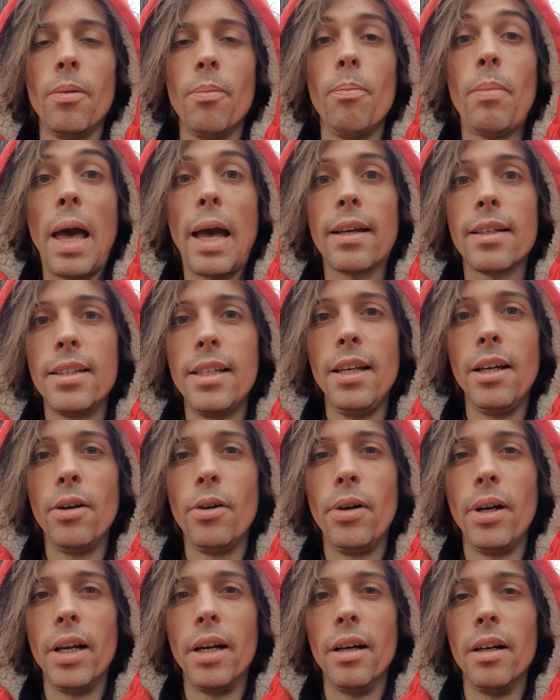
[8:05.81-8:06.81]

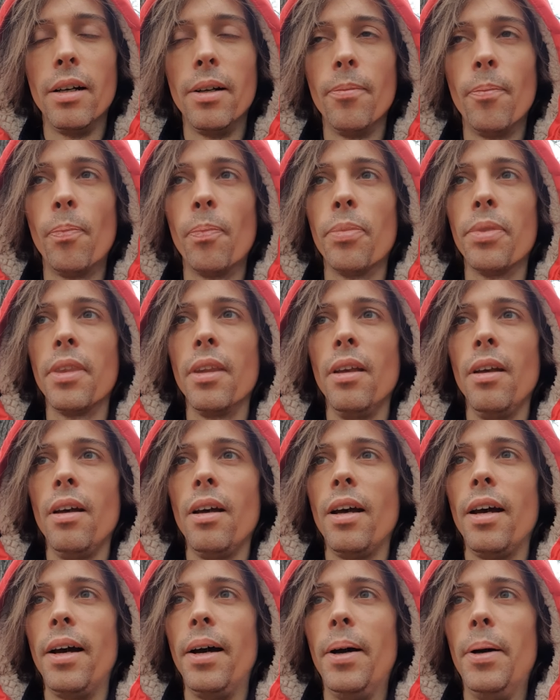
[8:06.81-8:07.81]
Bacteria.
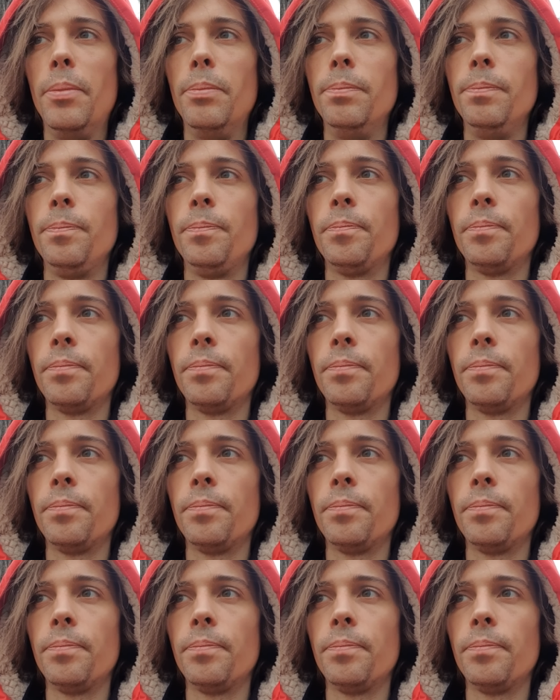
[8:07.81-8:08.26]
Um,